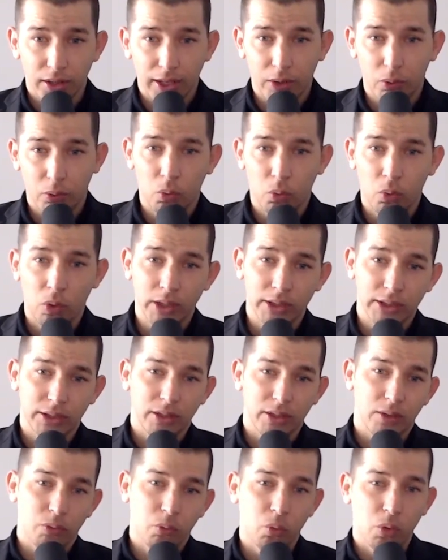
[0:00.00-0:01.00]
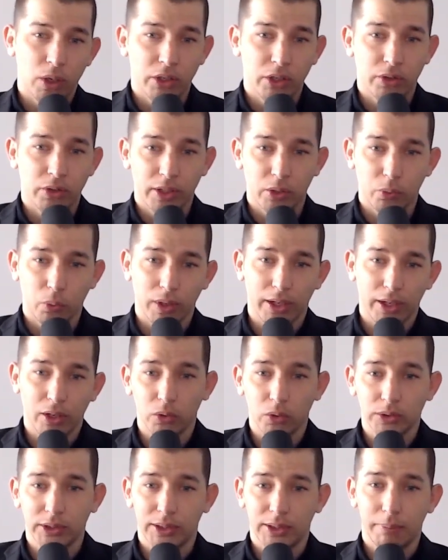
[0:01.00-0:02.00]
like, what what do you think really
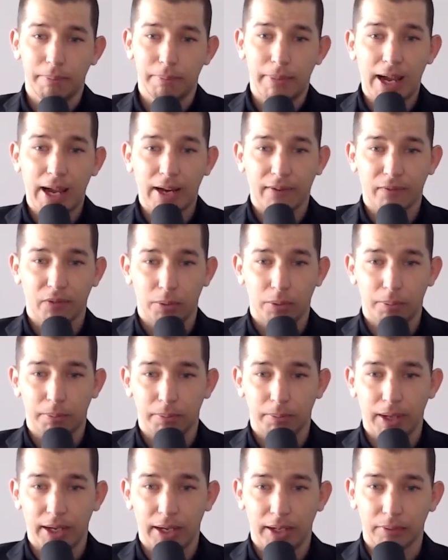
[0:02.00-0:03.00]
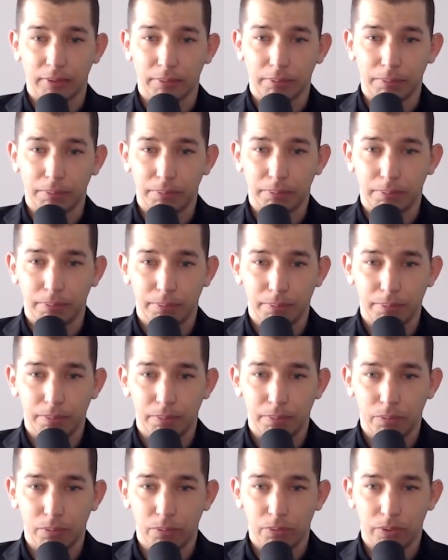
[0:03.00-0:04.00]
holds them back from like
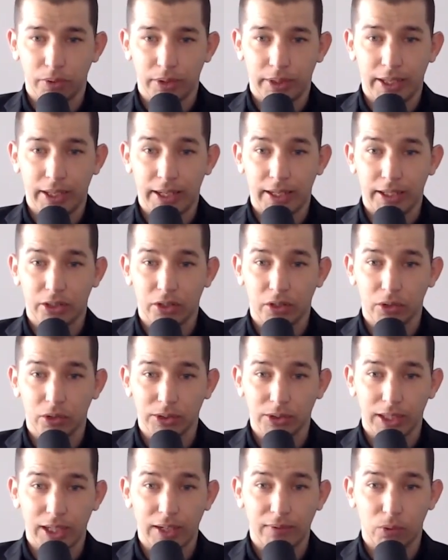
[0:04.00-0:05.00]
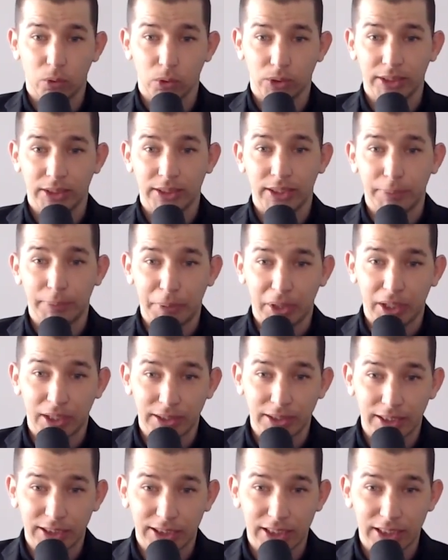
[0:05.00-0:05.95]
getting to those levels? Is it because they